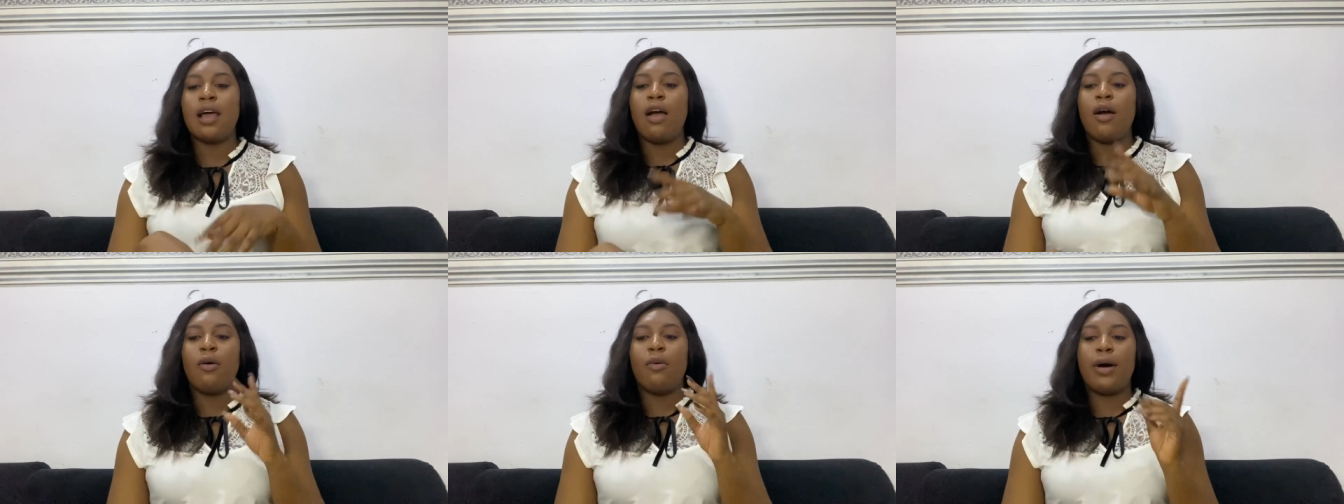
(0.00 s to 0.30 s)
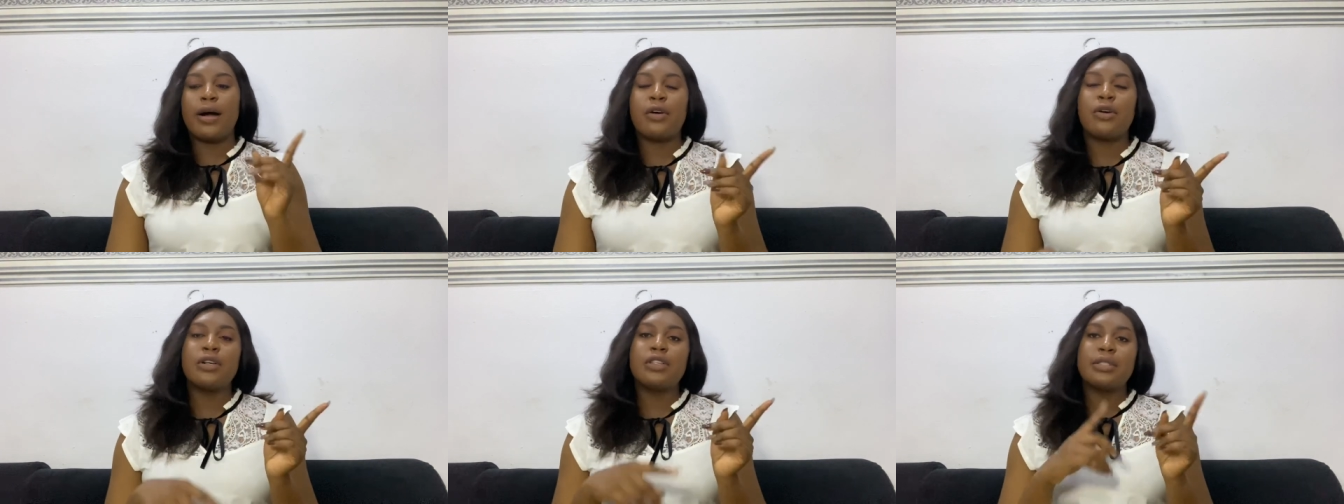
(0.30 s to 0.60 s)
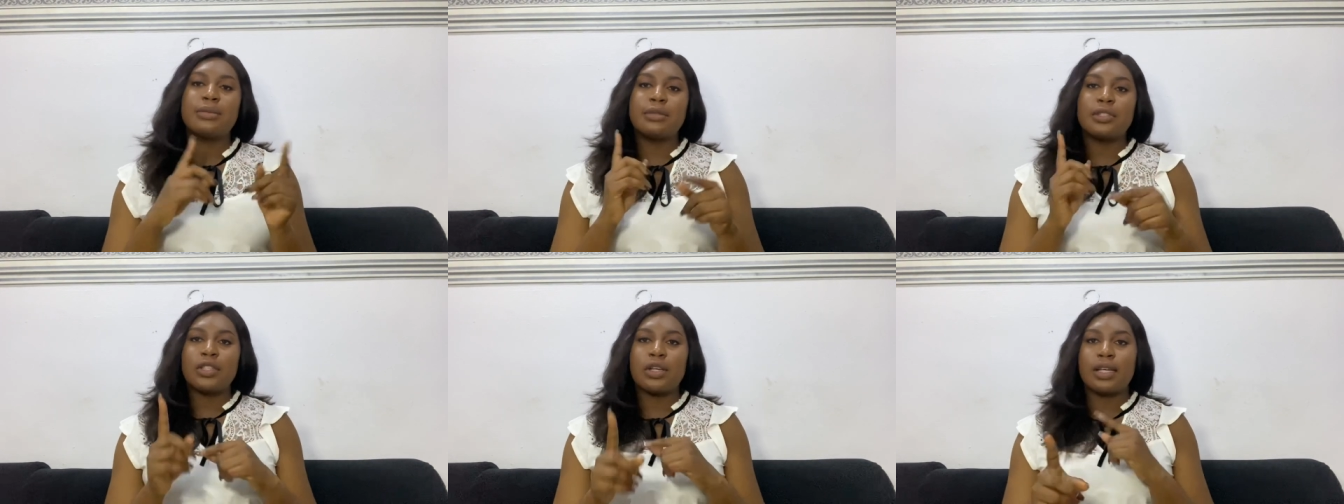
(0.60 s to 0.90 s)
we're going
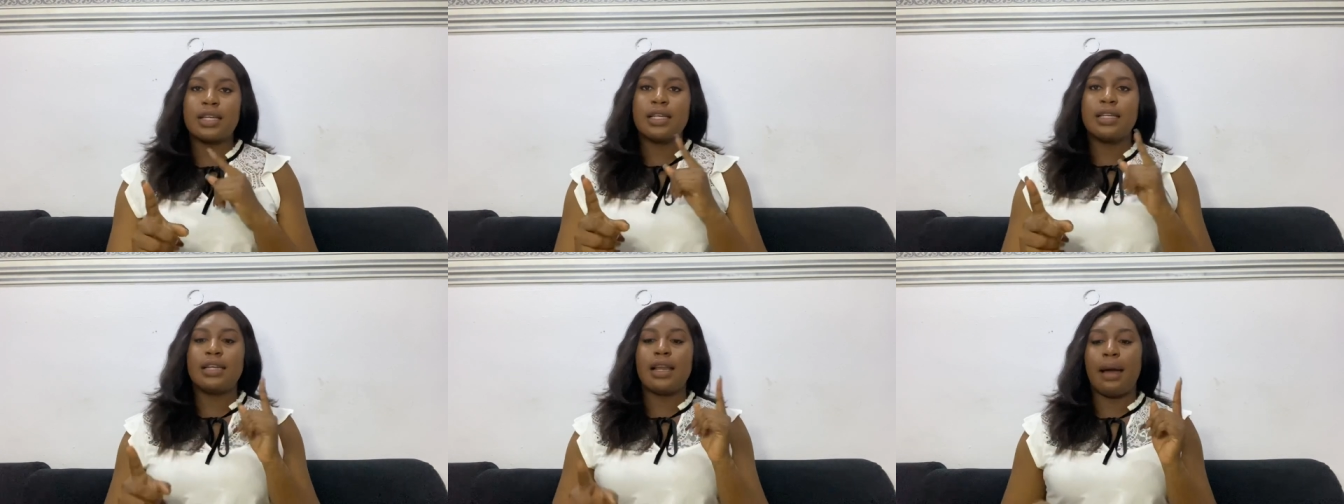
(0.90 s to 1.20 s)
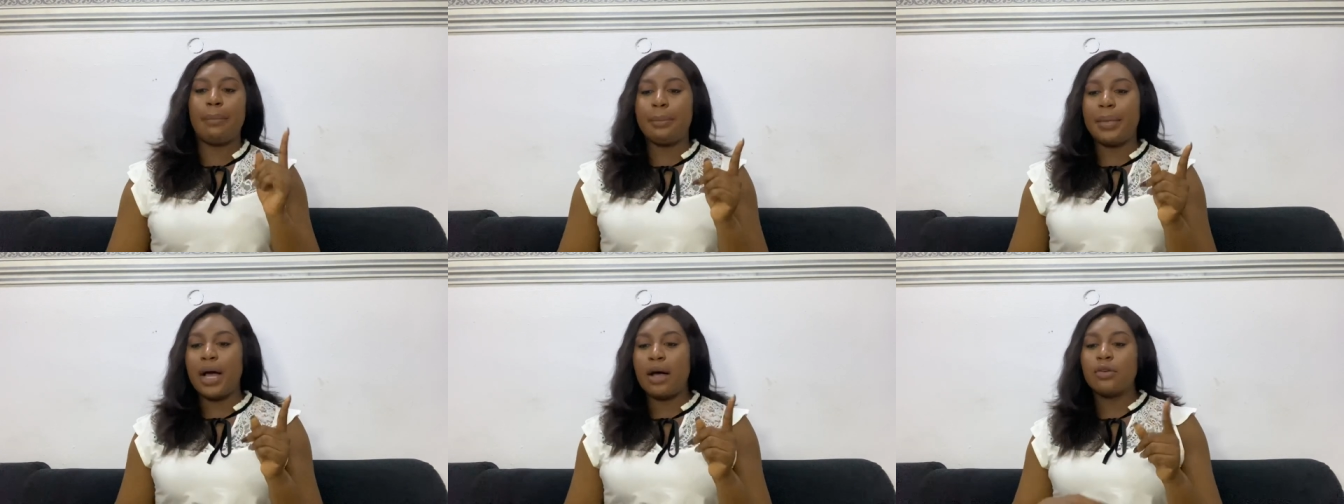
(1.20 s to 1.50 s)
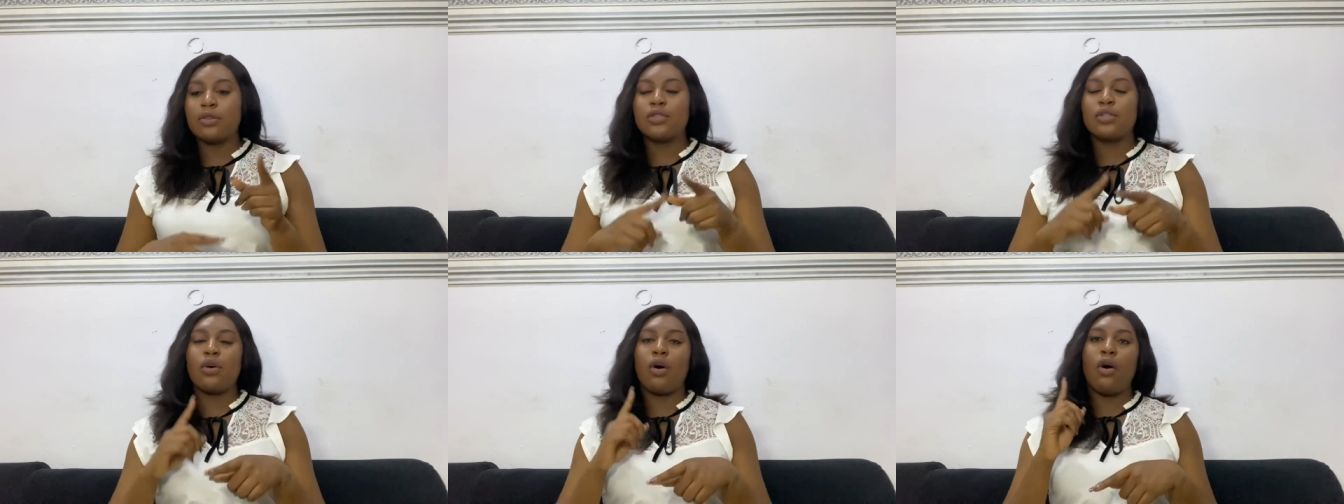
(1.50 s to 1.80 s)
to be talking
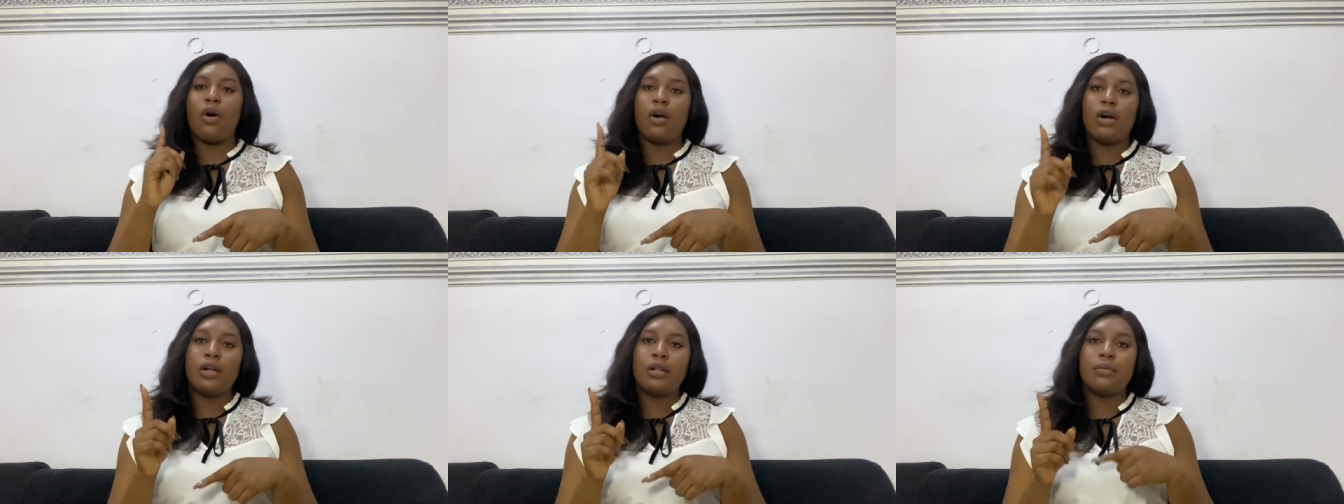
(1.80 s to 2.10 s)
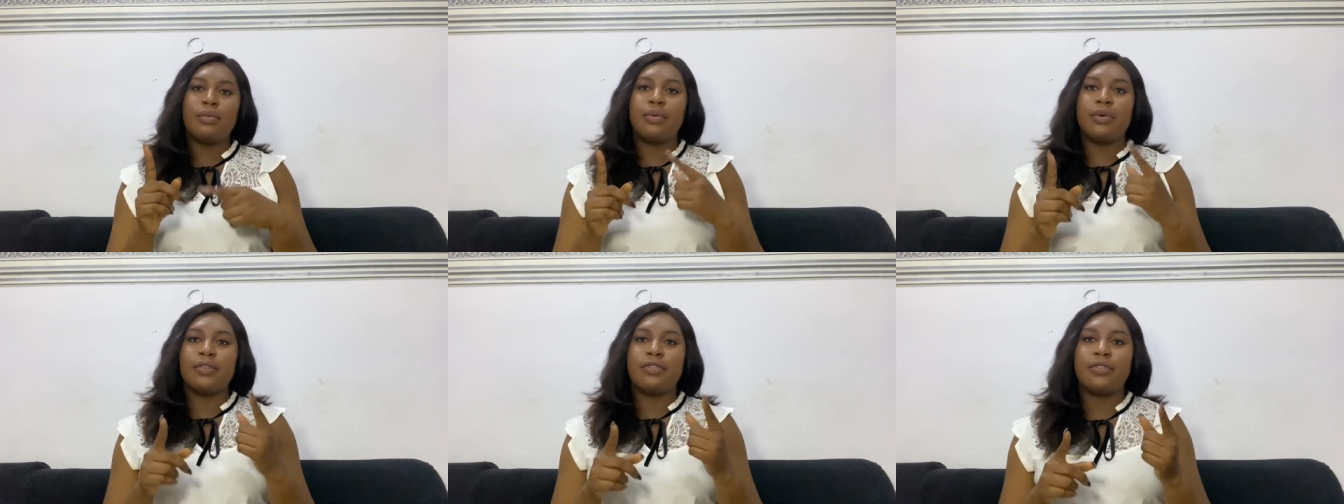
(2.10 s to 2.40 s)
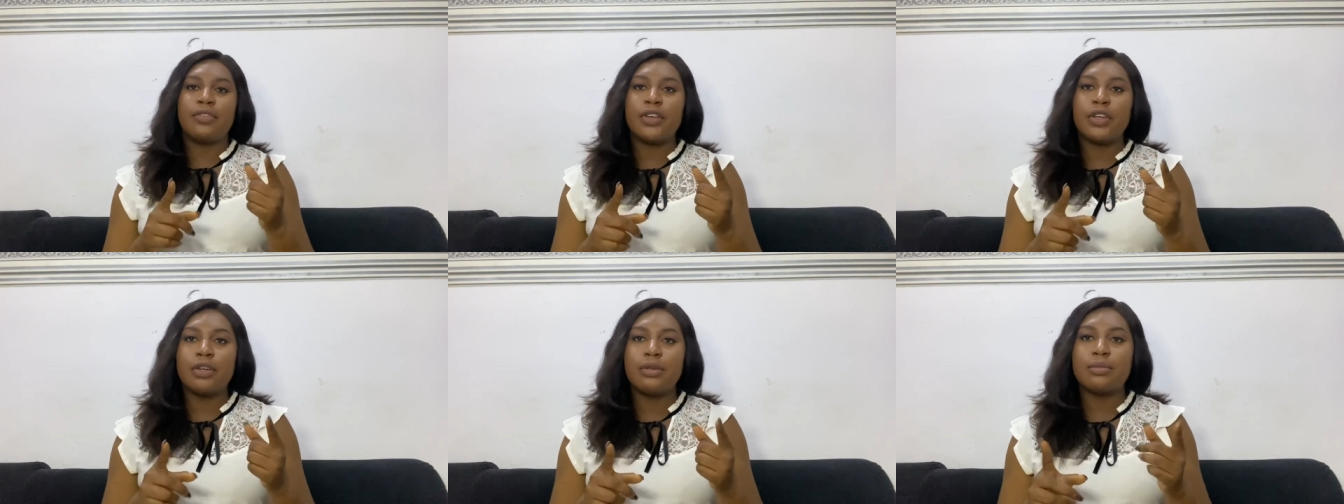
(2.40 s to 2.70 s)
about oil
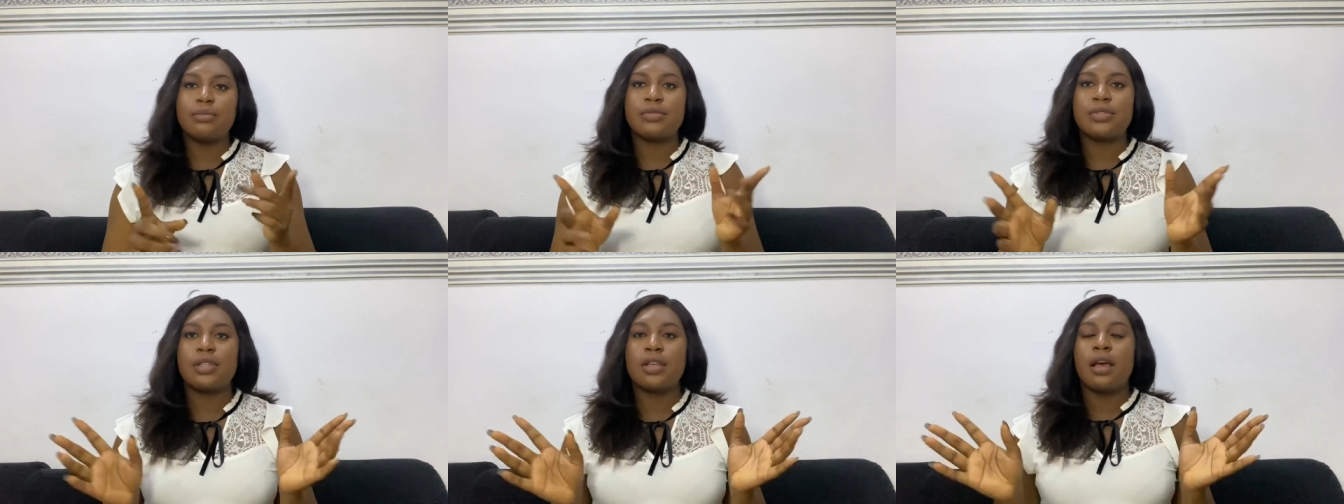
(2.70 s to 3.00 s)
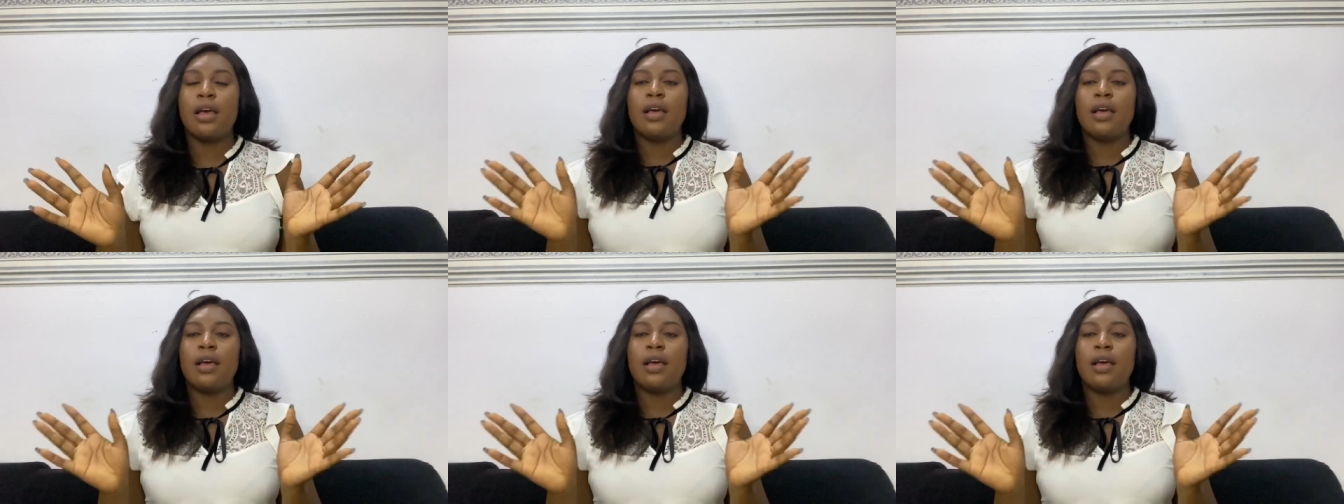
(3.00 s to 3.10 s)
perfumes